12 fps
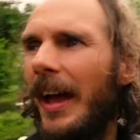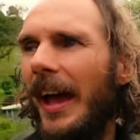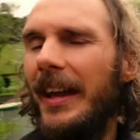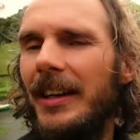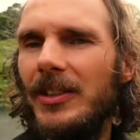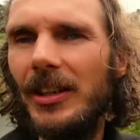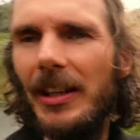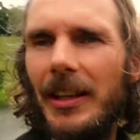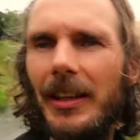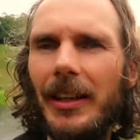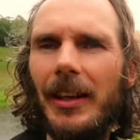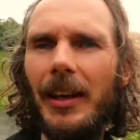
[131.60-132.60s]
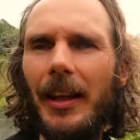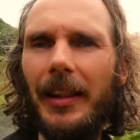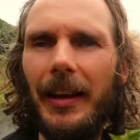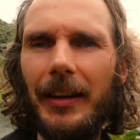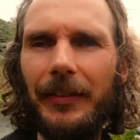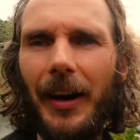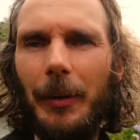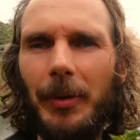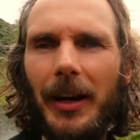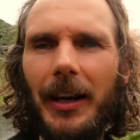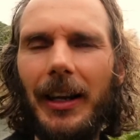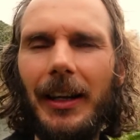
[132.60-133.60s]
energy that is
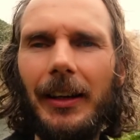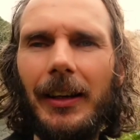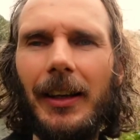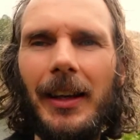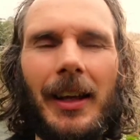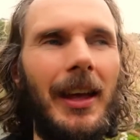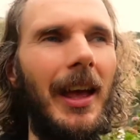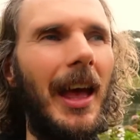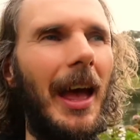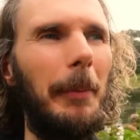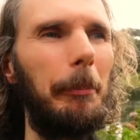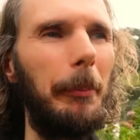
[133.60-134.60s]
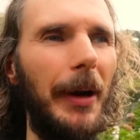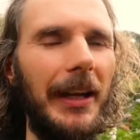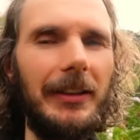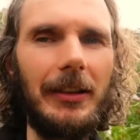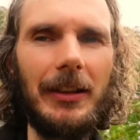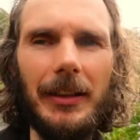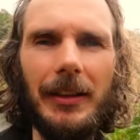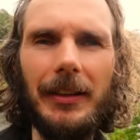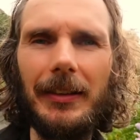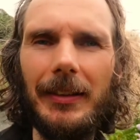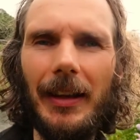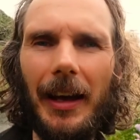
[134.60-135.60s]
vibrating. Matter
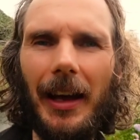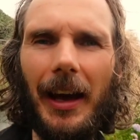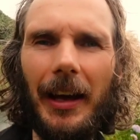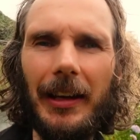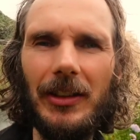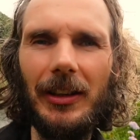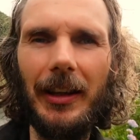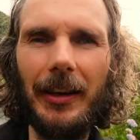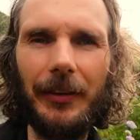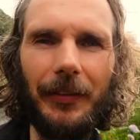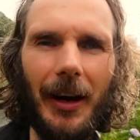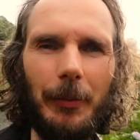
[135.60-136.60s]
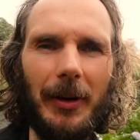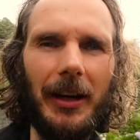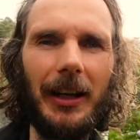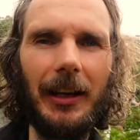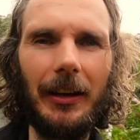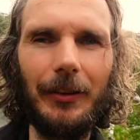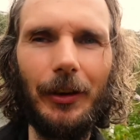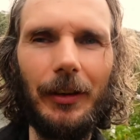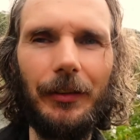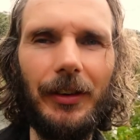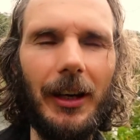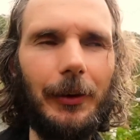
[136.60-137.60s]
is energy that is vibrating at a
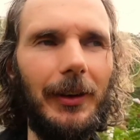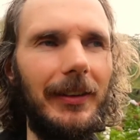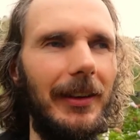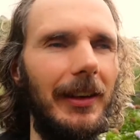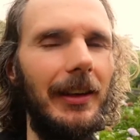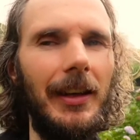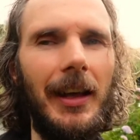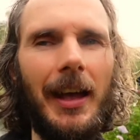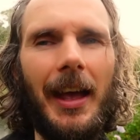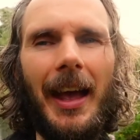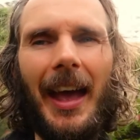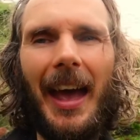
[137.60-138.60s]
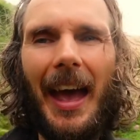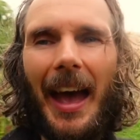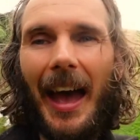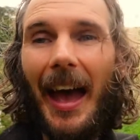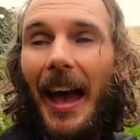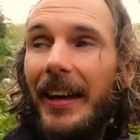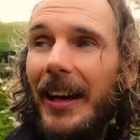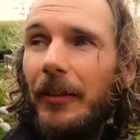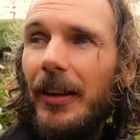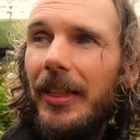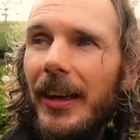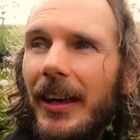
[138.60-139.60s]
certain frequency. And
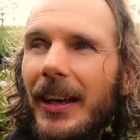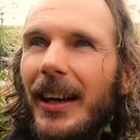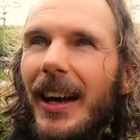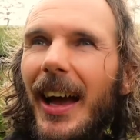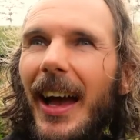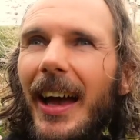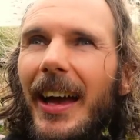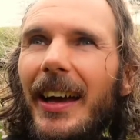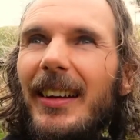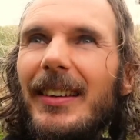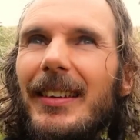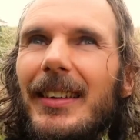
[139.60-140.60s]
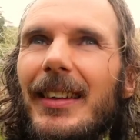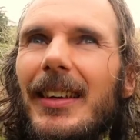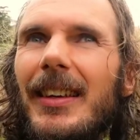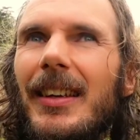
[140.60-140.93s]
everything has